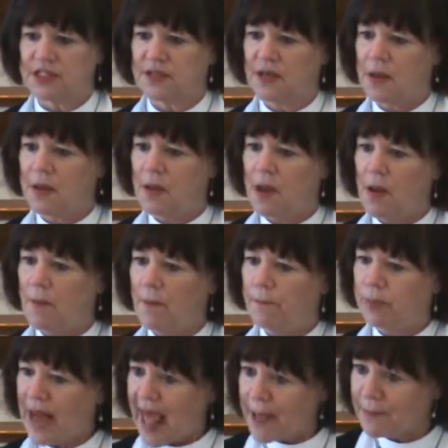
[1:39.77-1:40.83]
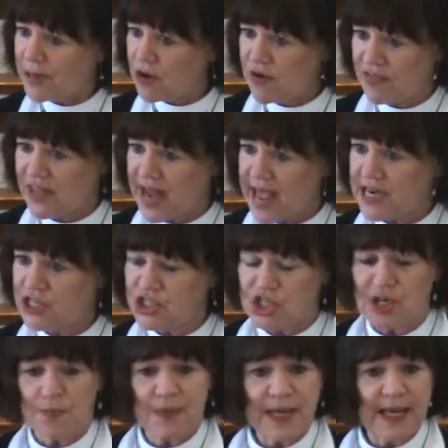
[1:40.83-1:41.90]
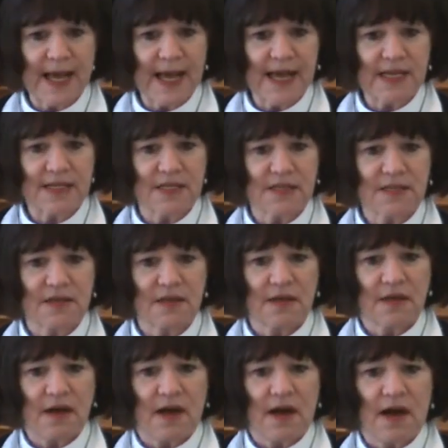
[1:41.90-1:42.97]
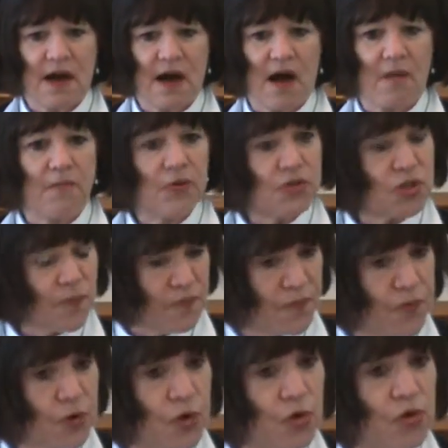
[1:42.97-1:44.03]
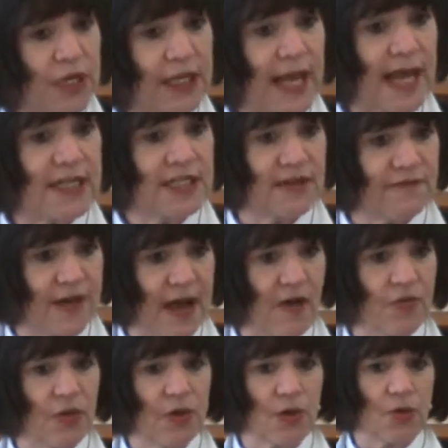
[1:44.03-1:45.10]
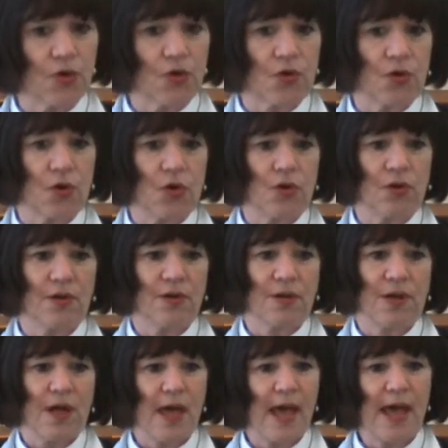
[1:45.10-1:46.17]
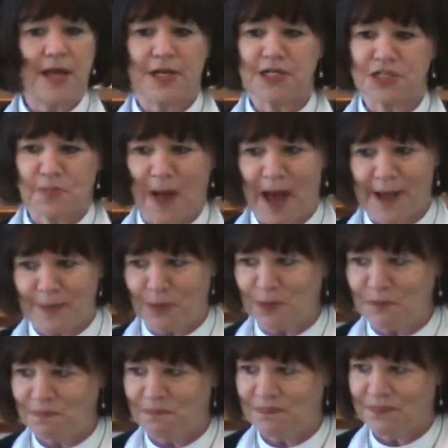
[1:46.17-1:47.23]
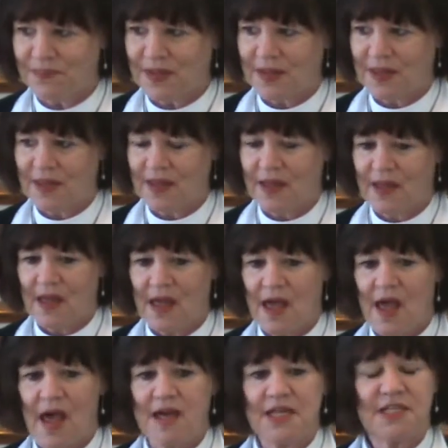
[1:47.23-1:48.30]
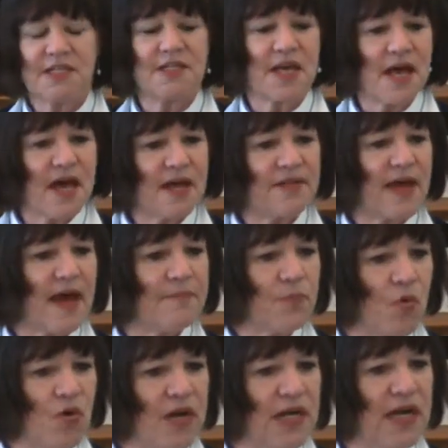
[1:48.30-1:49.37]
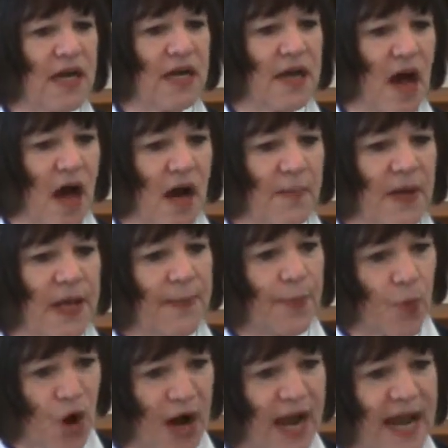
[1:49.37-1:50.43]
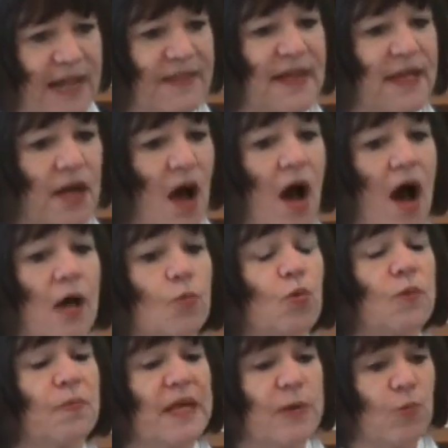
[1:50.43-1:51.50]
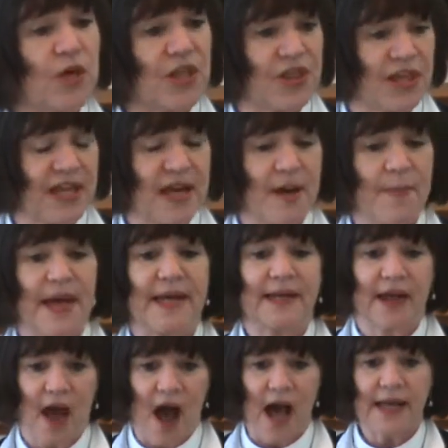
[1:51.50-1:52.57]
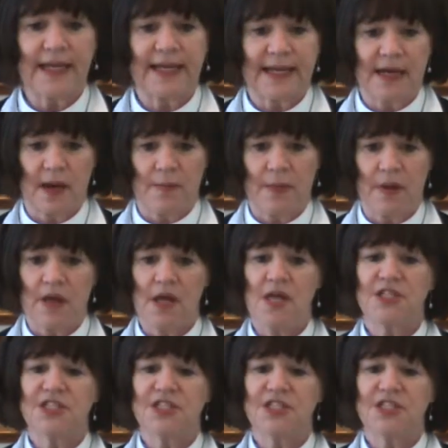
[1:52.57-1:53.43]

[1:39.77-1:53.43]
his BlackBerry that had a GPS, some food in case he found the little girl, and his Bible. And he said that morning he got up, he prayed that God would be with him and guide him.